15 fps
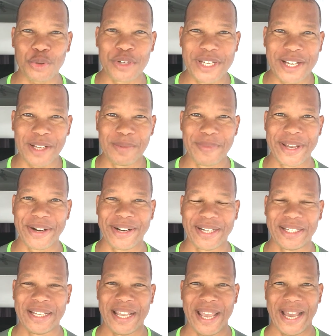Runy
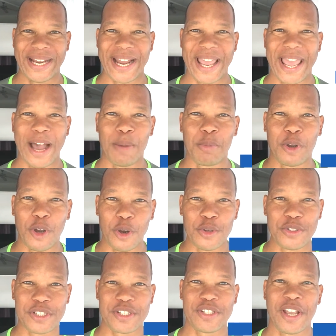Calmera and I help
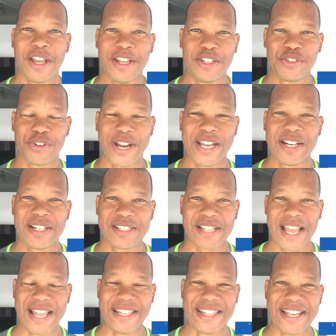coaches,
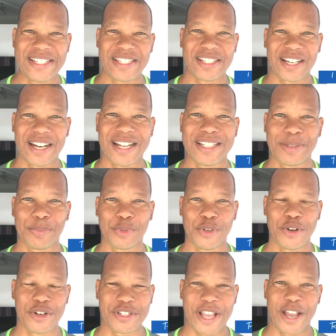trainers, digital
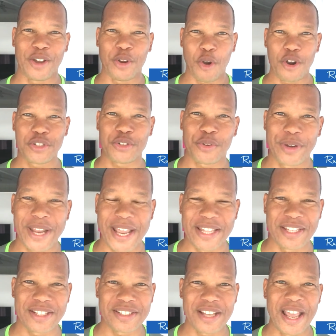entrepreneurs and course
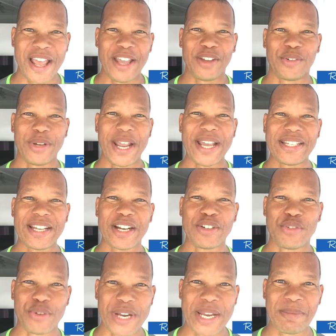creators create their
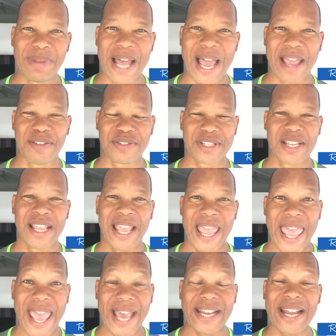dream lives,
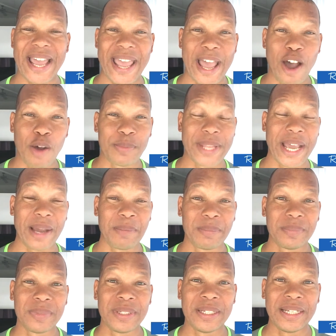and I help
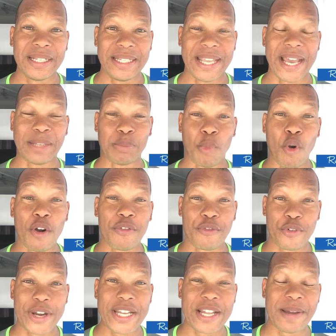them get more
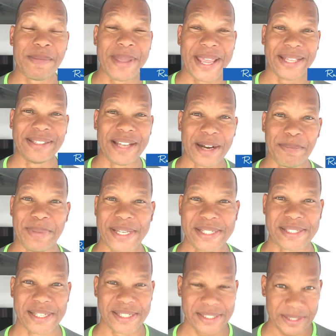freedom in their
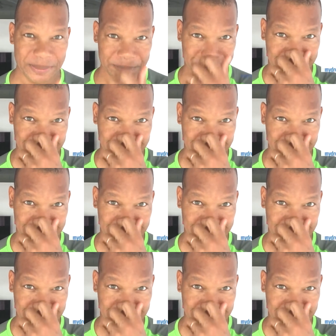business.